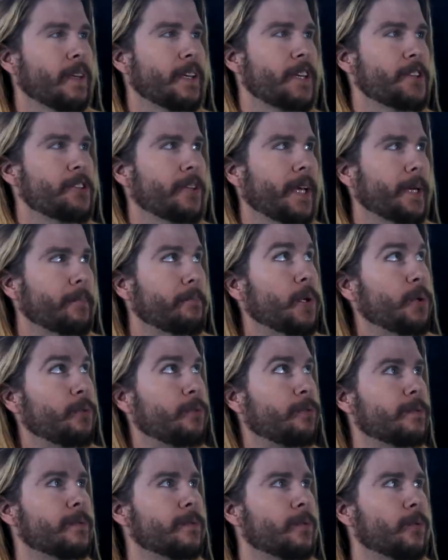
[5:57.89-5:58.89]
Could you like
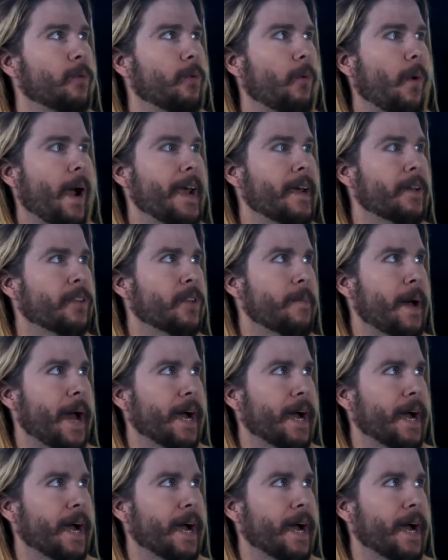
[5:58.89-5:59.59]
move way in the